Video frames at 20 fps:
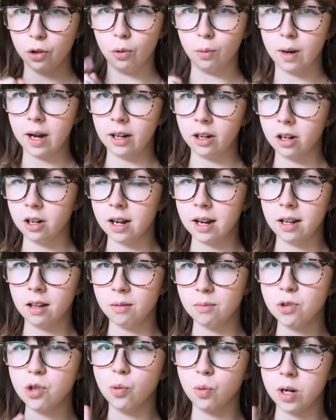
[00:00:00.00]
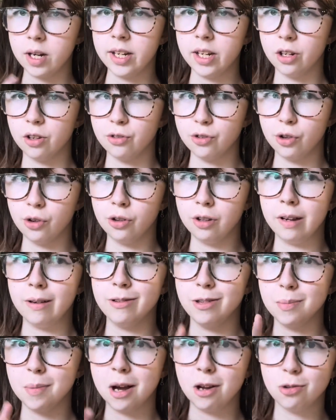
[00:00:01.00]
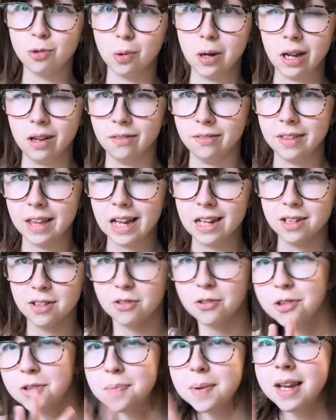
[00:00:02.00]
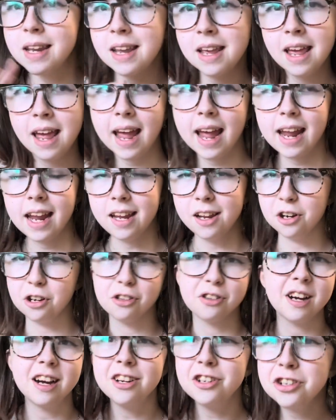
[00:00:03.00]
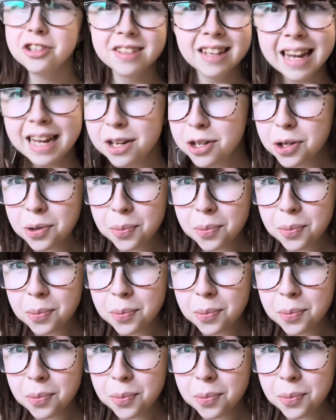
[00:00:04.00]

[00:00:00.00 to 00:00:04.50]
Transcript: the record, I am 20 years old. I was about 12 then, so it's been 8 years. I just can't do